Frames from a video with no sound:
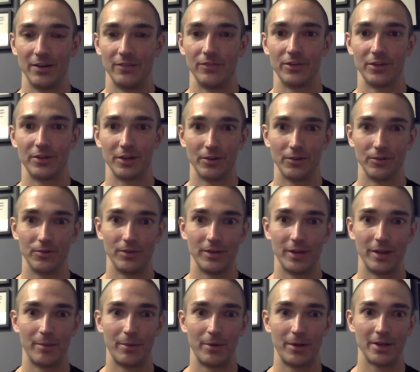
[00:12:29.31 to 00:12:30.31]
If they're going through
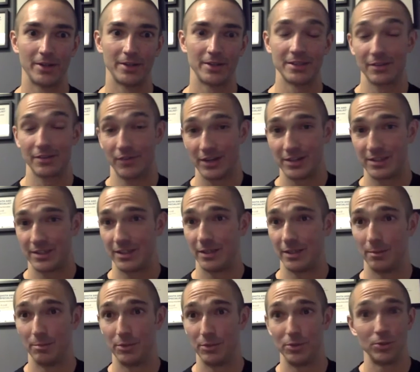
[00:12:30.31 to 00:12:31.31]
that process. If I see
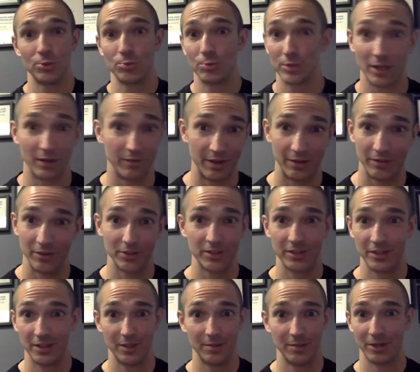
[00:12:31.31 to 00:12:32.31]
abuse, which I've never
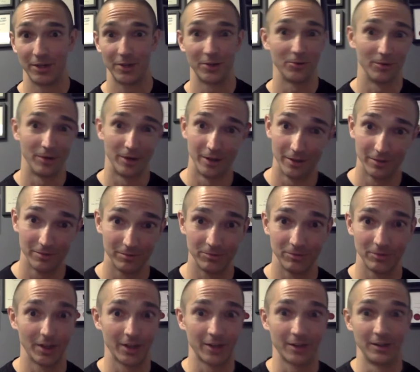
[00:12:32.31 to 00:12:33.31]
seen in my career,
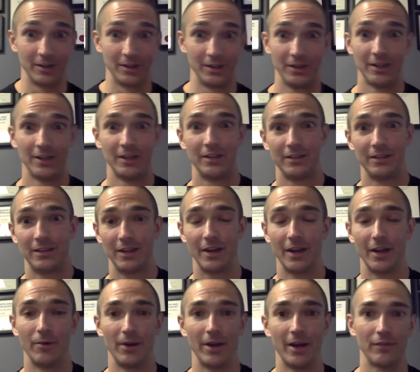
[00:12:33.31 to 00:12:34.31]
luckily, then
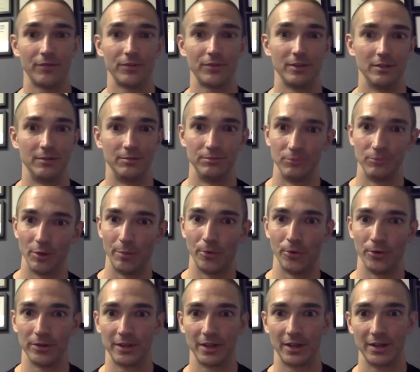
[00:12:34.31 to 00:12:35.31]
I would have to
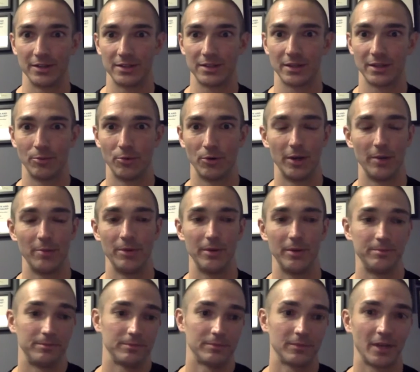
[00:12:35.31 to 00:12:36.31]
report that in some way,
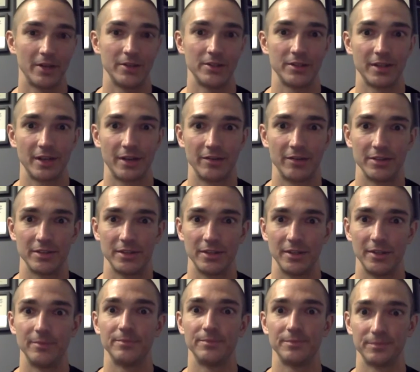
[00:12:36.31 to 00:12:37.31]
but I just haven't
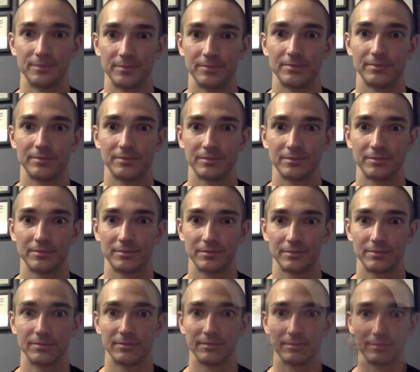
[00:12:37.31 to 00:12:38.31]
seen it.
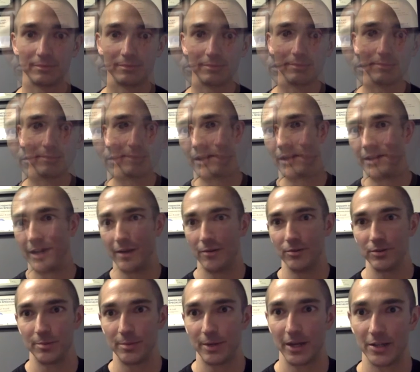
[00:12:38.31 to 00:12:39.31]
I grew up, my dad
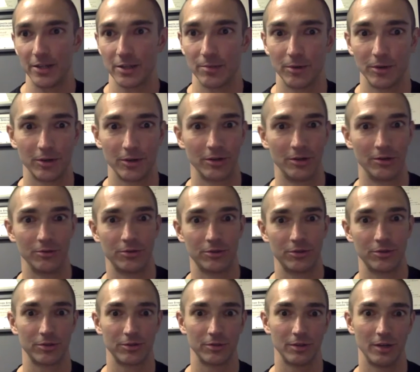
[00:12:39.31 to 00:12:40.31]
was a basketball
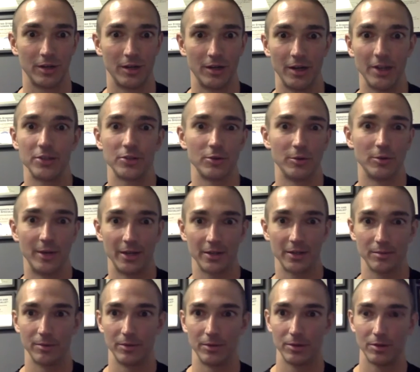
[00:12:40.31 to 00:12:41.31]
coach, high school
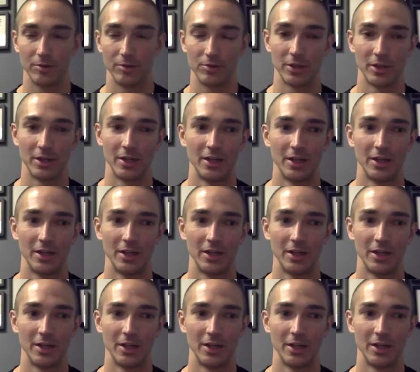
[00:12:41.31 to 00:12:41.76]
basketball coach.